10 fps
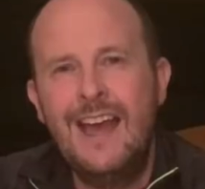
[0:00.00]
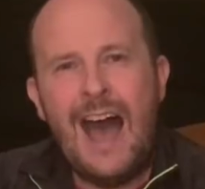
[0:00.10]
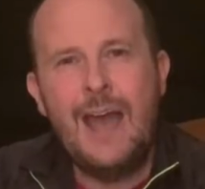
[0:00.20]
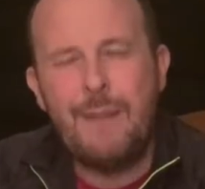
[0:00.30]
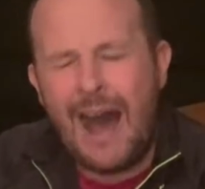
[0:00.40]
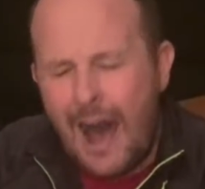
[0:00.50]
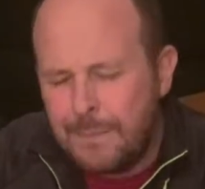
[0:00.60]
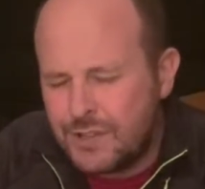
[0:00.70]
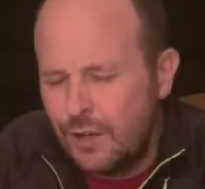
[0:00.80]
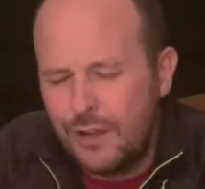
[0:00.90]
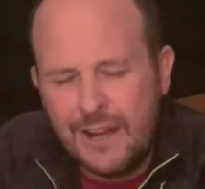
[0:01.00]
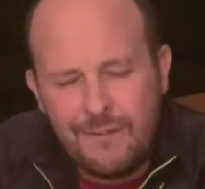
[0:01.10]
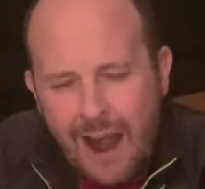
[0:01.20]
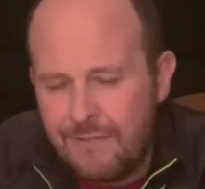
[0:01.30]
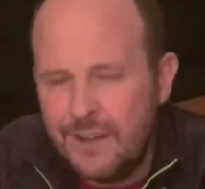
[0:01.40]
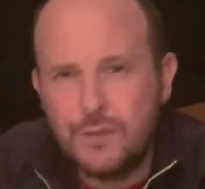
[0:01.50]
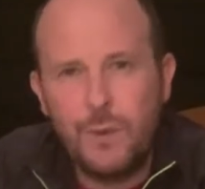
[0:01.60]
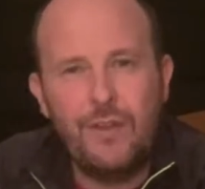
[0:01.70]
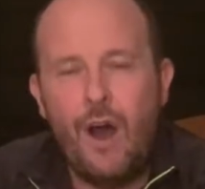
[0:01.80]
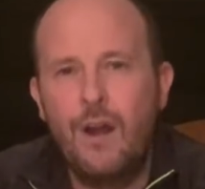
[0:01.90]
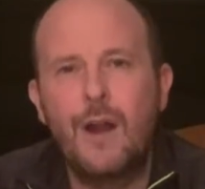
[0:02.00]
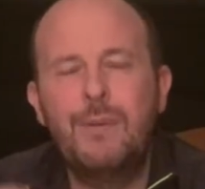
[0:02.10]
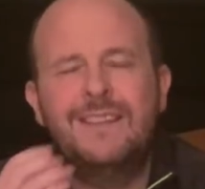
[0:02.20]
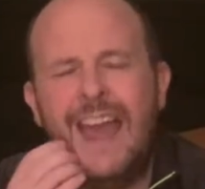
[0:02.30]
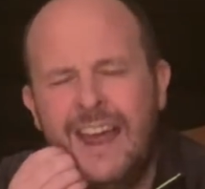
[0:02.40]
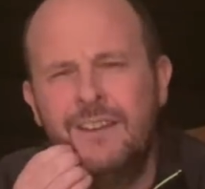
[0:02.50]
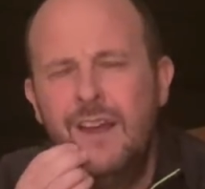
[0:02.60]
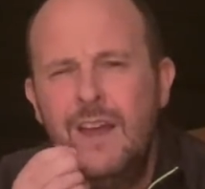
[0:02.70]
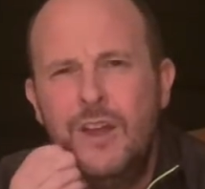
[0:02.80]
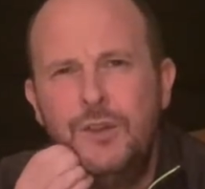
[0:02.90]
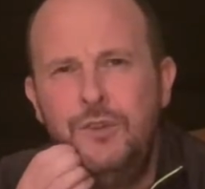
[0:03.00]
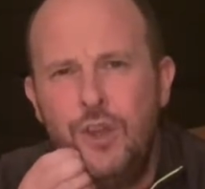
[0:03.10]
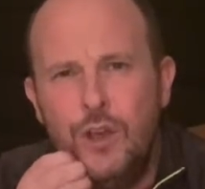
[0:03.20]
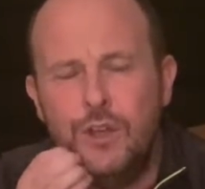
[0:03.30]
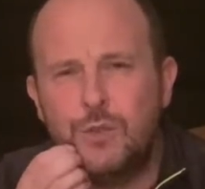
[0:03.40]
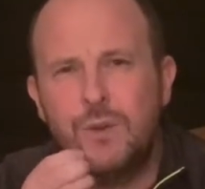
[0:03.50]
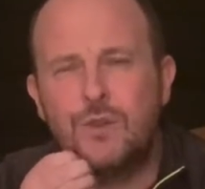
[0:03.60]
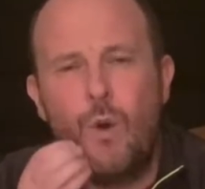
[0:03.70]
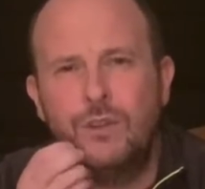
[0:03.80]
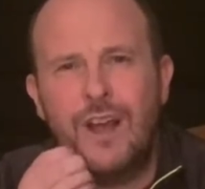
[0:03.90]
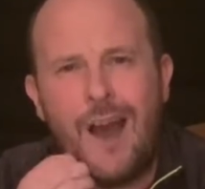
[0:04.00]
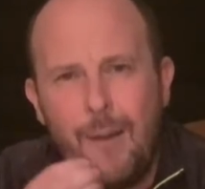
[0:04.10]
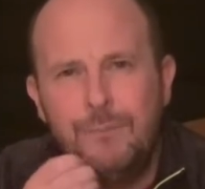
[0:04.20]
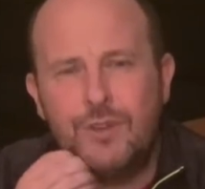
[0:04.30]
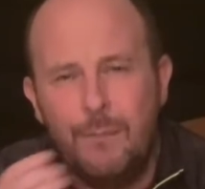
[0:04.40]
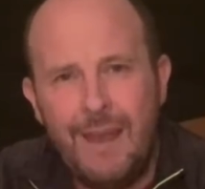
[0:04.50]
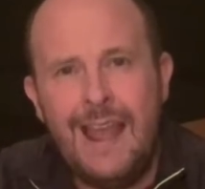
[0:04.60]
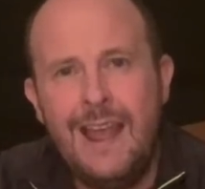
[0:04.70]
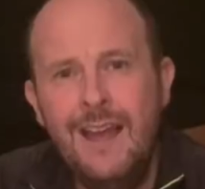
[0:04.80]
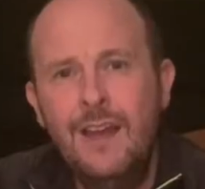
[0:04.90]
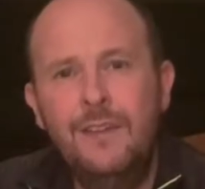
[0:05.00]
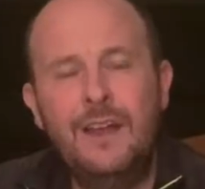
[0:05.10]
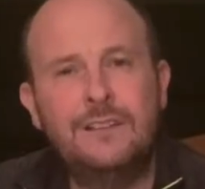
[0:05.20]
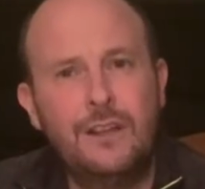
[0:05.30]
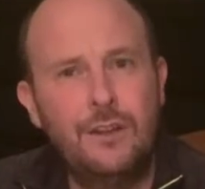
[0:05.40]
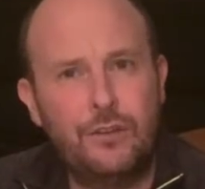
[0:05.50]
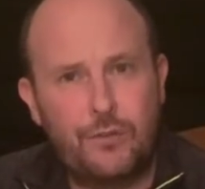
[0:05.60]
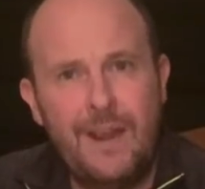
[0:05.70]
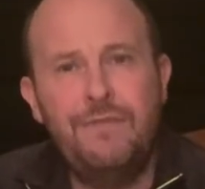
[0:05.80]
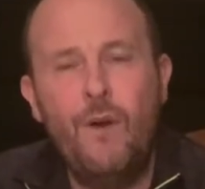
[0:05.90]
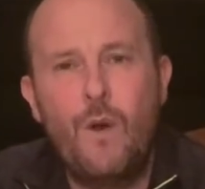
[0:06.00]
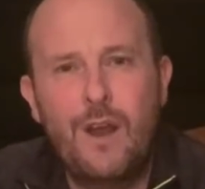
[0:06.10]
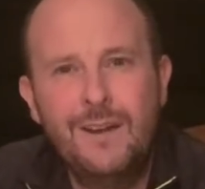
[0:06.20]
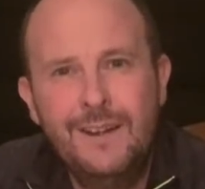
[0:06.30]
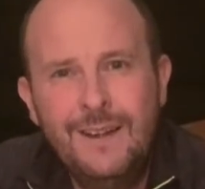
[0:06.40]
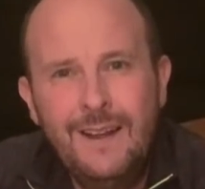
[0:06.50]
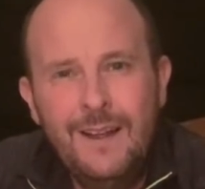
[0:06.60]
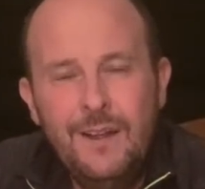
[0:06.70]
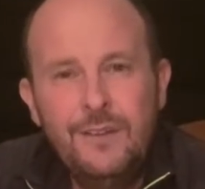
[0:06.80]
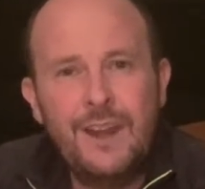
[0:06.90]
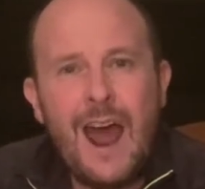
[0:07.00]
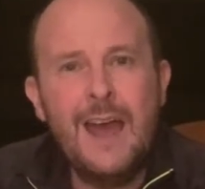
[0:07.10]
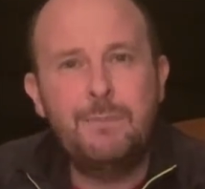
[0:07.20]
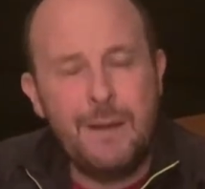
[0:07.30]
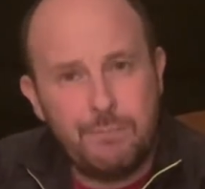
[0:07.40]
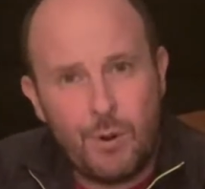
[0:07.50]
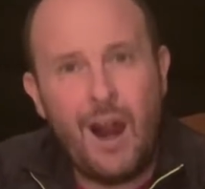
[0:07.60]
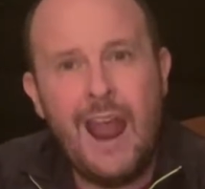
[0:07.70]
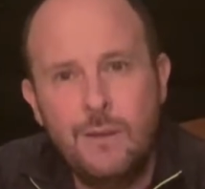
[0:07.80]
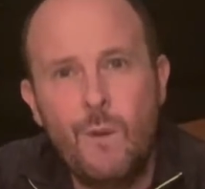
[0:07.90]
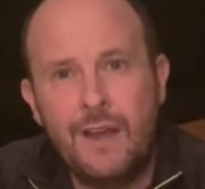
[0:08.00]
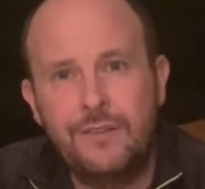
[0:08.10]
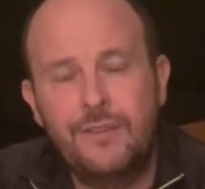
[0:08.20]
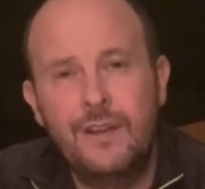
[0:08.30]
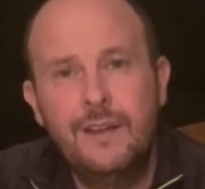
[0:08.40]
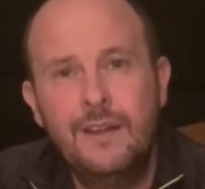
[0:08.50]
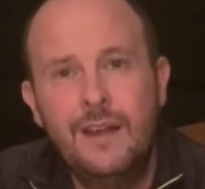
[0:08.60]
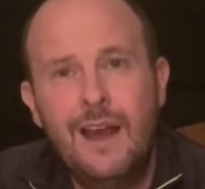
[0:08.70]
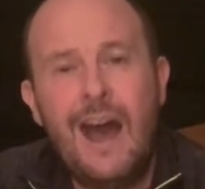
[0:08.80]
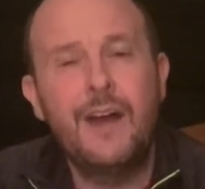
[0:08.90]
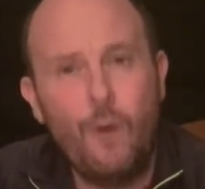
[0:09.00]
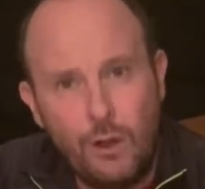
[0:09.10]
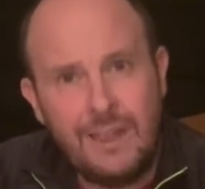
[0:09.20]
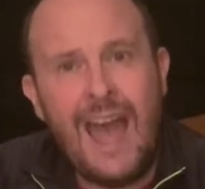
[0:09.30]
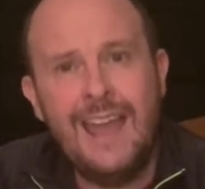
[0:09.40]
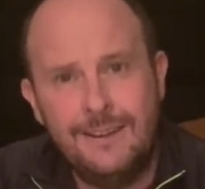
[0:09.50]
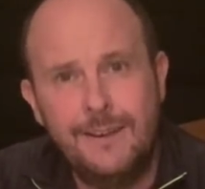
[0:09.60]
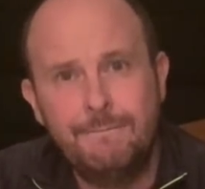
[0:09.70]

I'm absolutely ravenous with hunger. But then news was going to come to me that three folk that I had been praying with had all died.